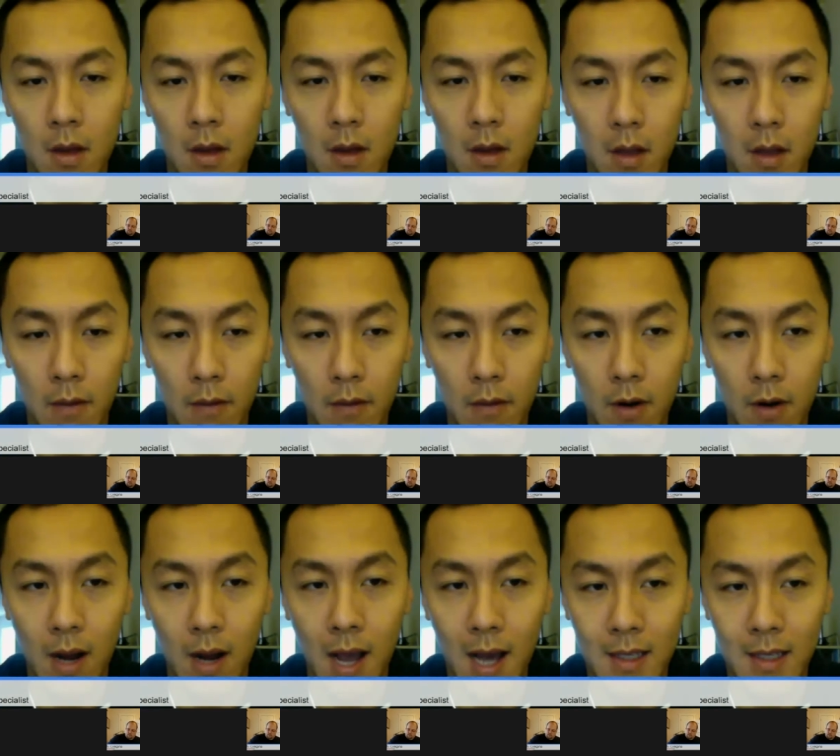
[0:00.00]
if your
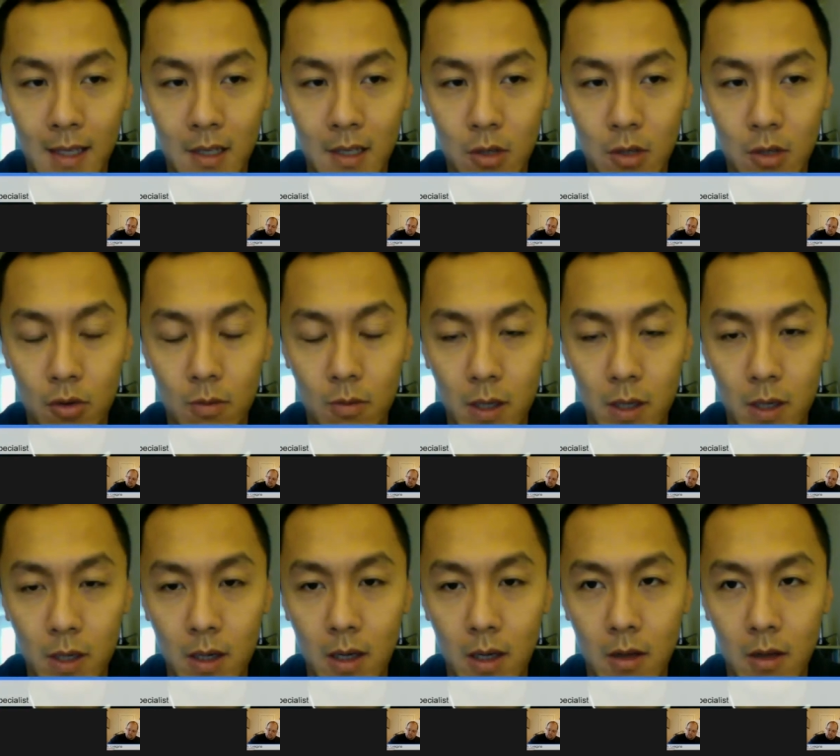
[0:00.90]
hack is extremely
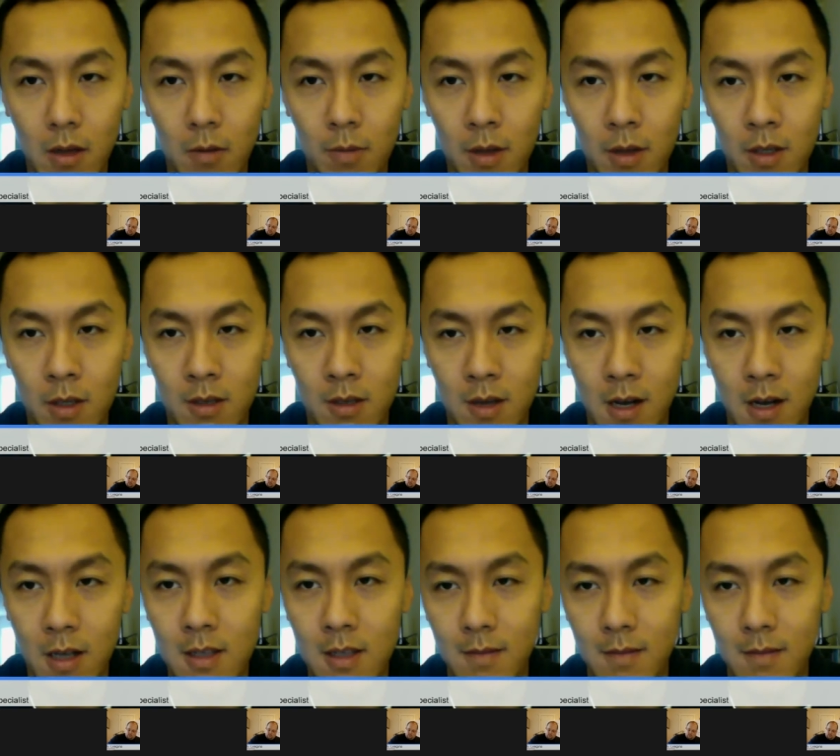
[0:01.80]
good and your pitch sucks,